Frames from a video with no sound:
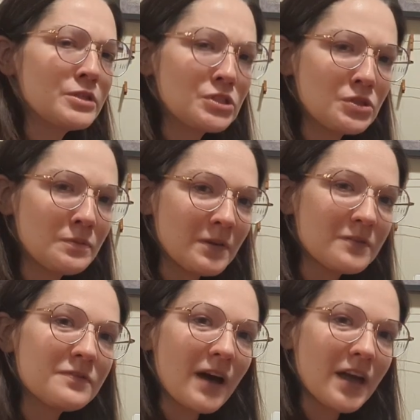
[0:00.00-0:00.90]
super
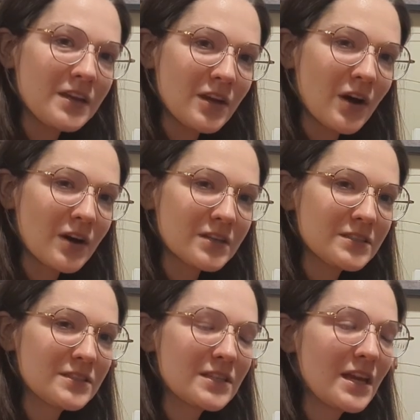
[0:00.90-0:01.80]
fine
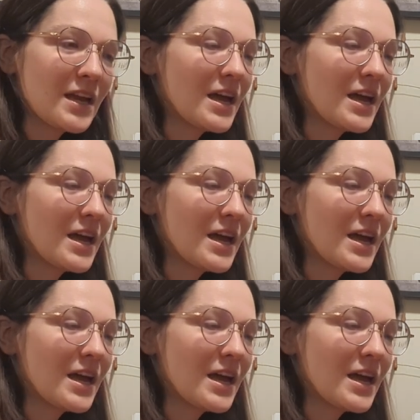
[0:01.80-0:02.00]
yarns,